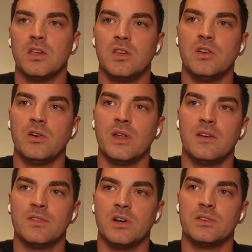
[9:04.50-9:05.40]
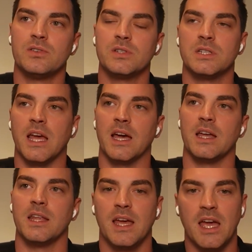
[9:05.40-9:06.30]
you don't have to
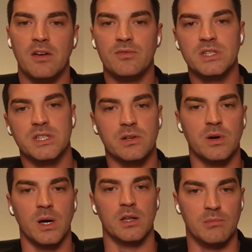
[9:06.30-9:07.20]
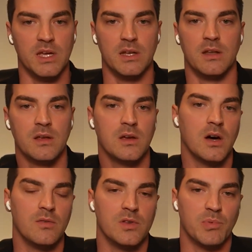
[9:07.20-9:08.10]
understand every single element
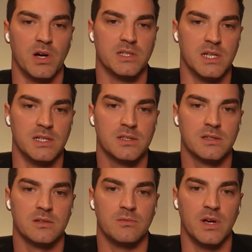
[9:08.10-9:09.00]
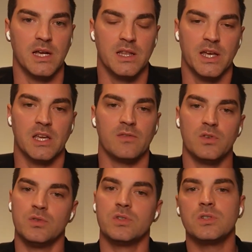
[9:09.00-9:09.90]
of the process, right? Like if
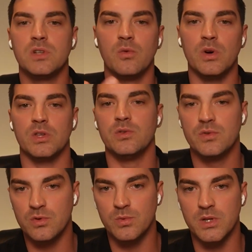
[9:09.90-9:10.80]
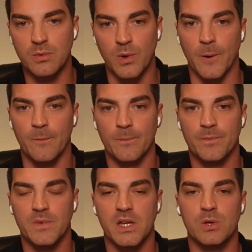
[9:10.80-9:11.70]
you just know what you do really well
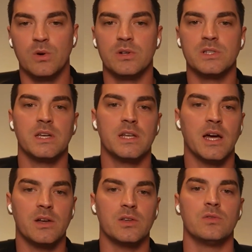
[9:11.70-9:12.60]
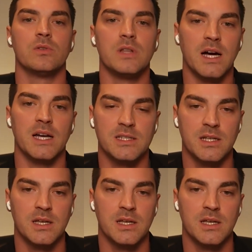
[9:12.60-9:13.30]
and you understand how to utilize